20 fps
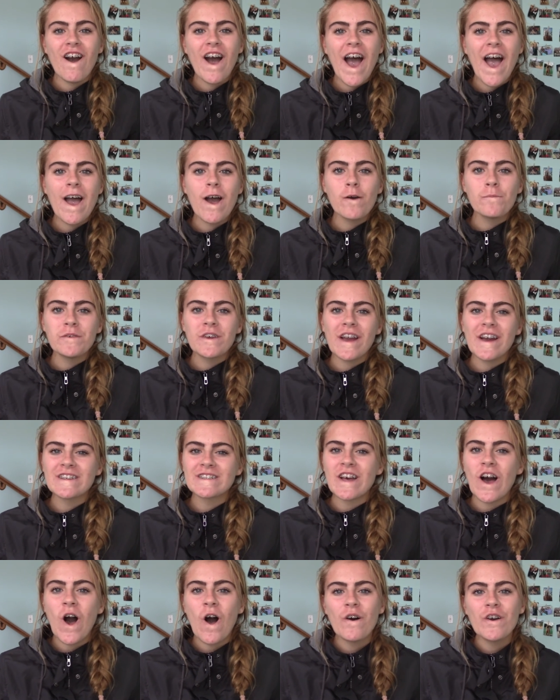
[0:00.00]
I hope you
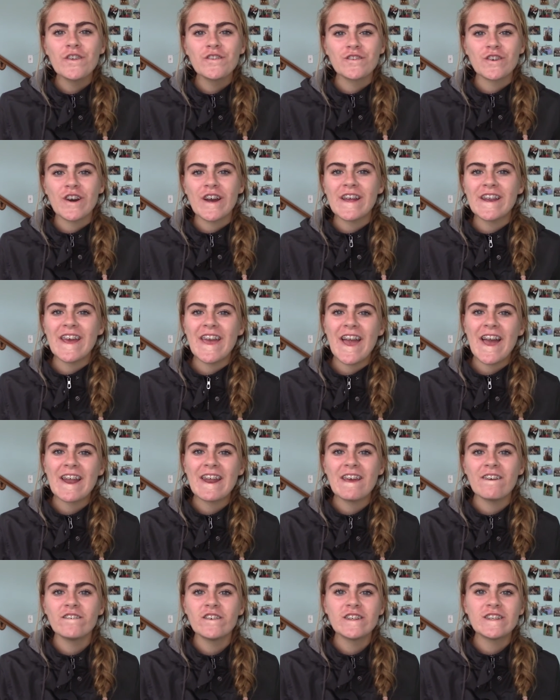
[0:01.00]
guys all enjoyed.
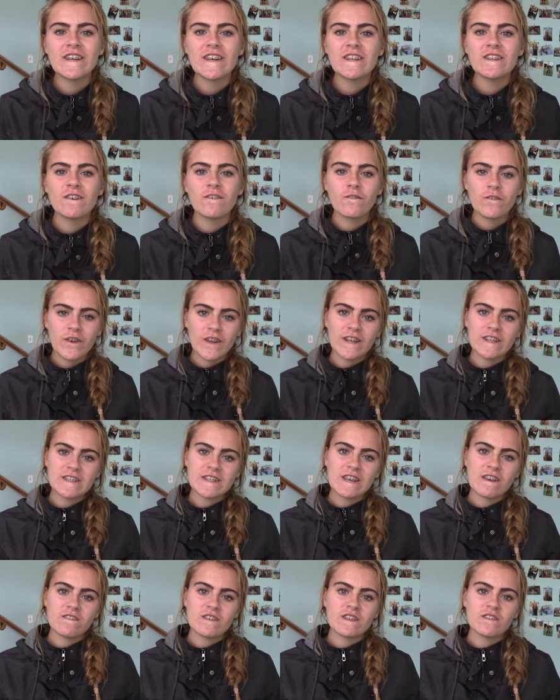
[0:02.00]
And if you did, don't forget
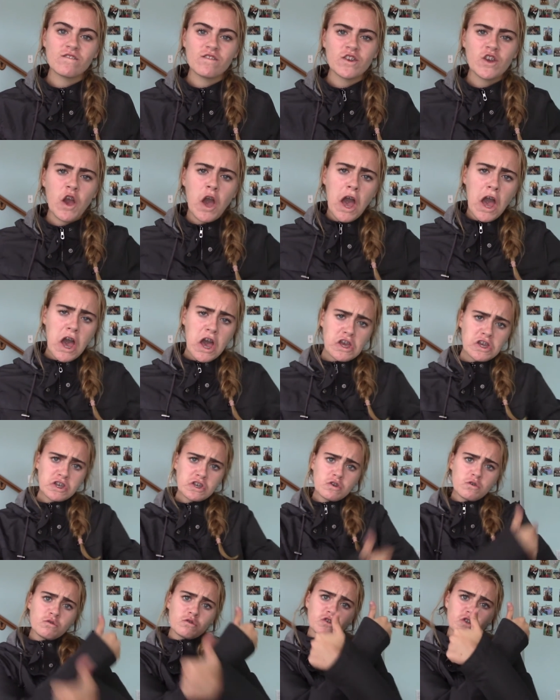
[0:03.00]
to give this video a
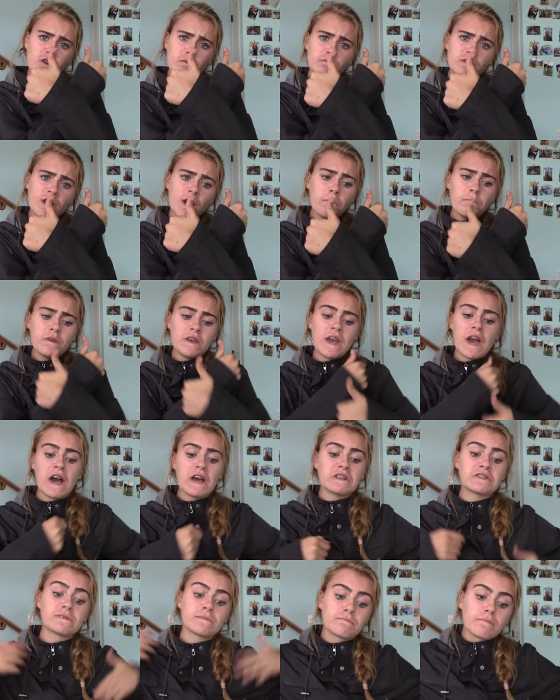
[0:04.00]
huge thumbs up
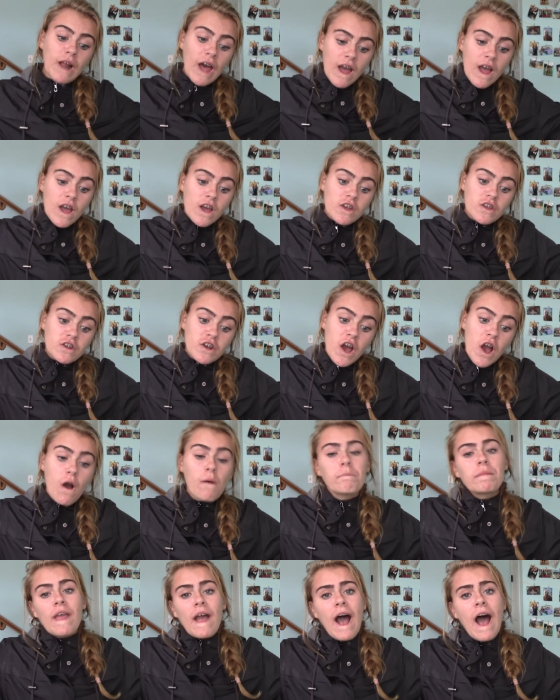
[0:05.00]
because, you
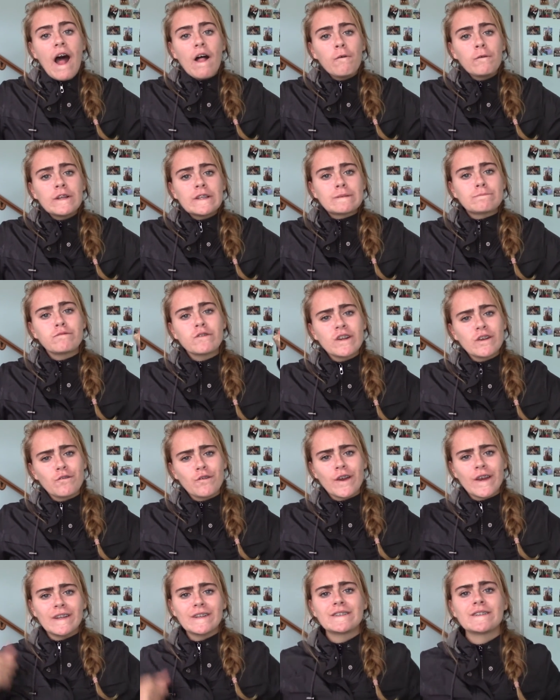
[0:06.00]
know, Halloween's pretty
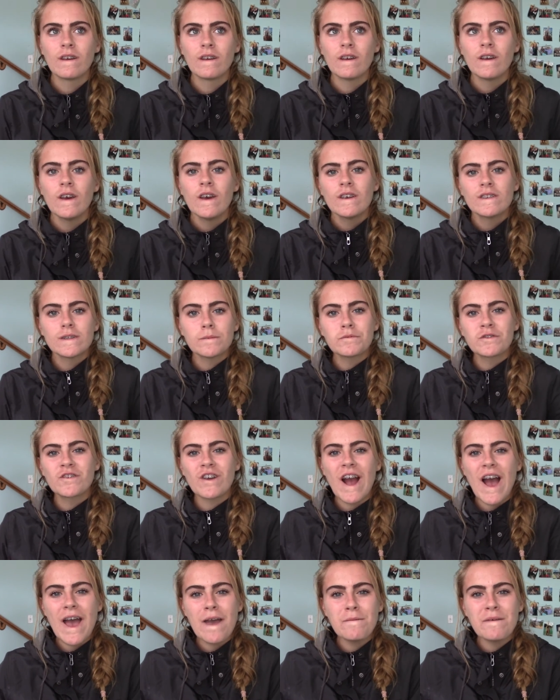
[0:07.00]
great.
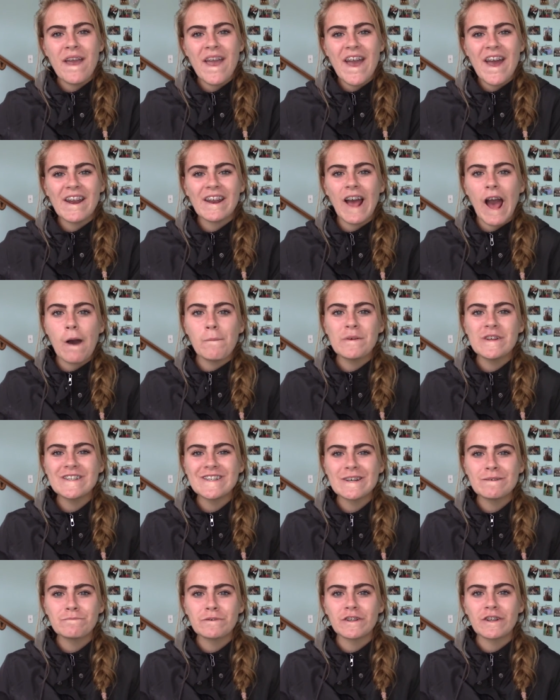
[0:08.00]
Subscribe and comment
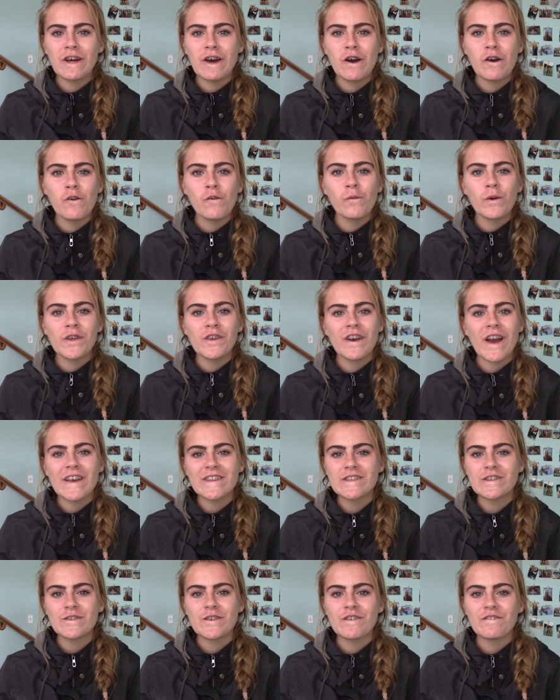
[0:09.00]
down below what you
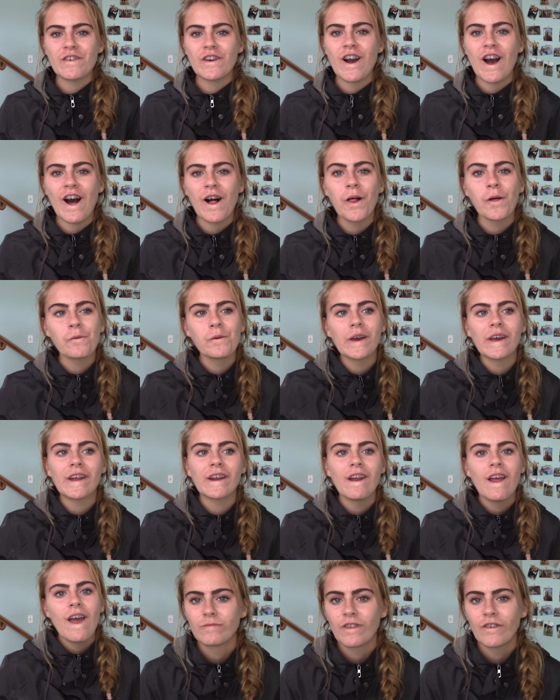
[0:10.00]
guys are doing for
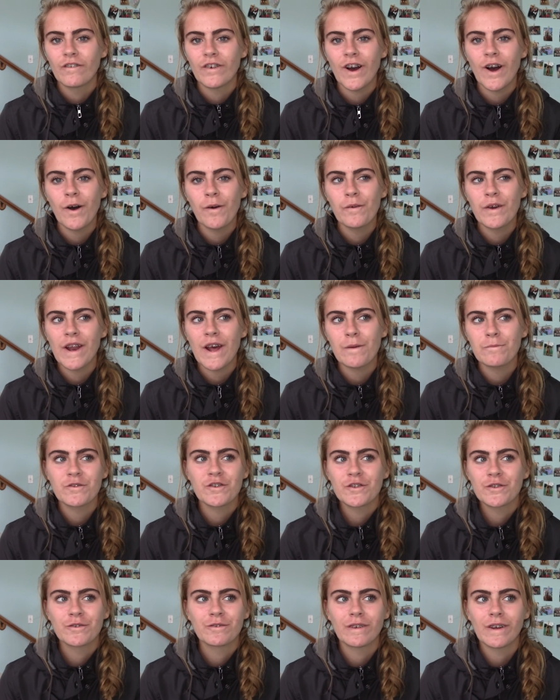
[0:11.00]
Halloween. For Halloween, I'm
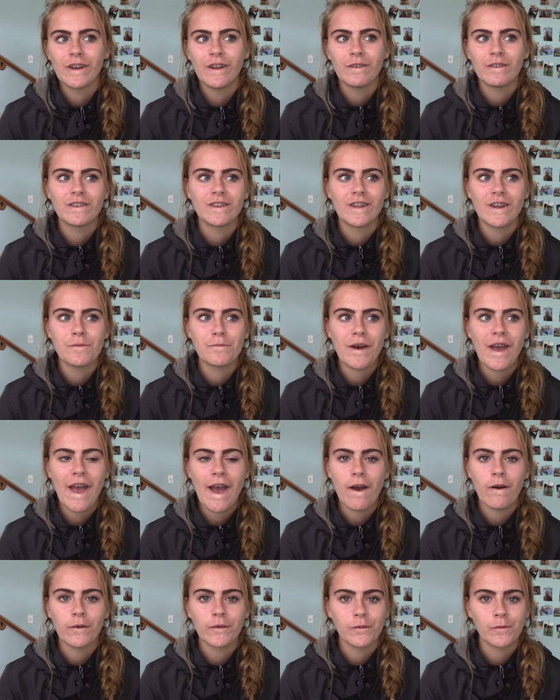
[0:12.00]
just going to sit in my
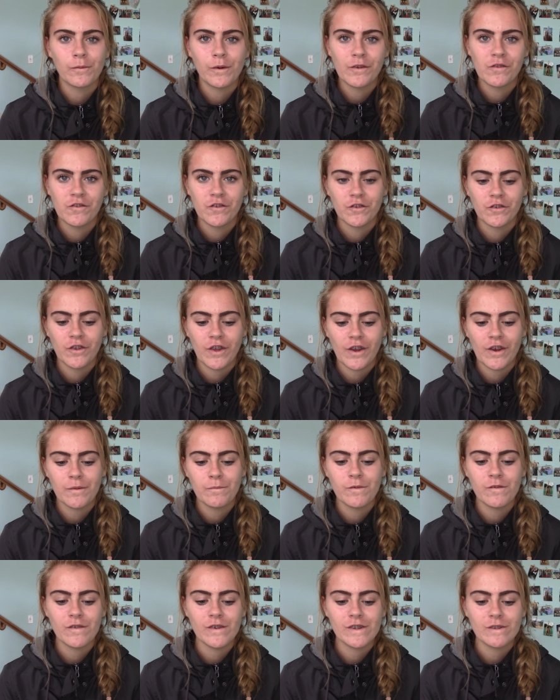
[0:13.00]
house and watch
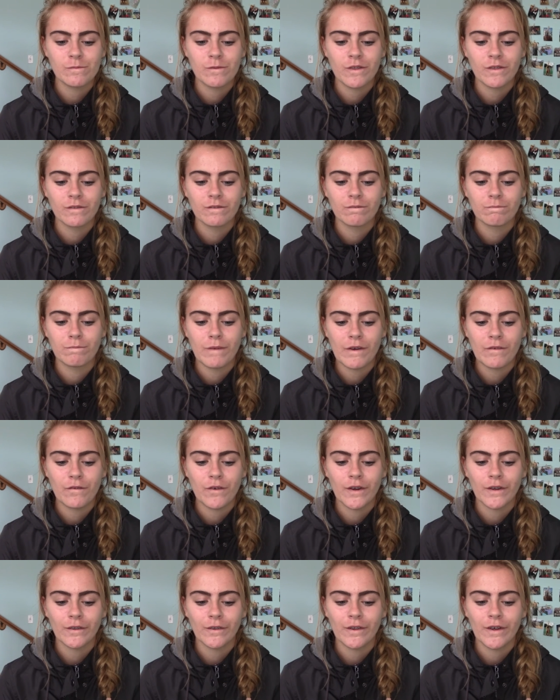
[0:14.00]
scary movies with my
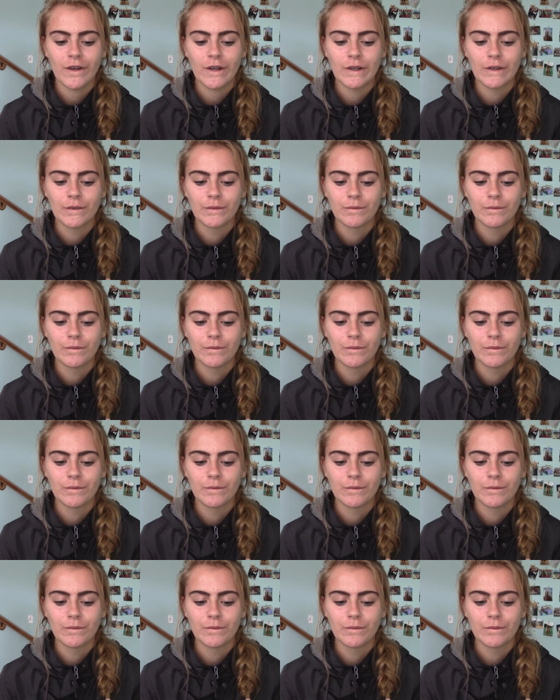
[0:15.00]
friend Claire.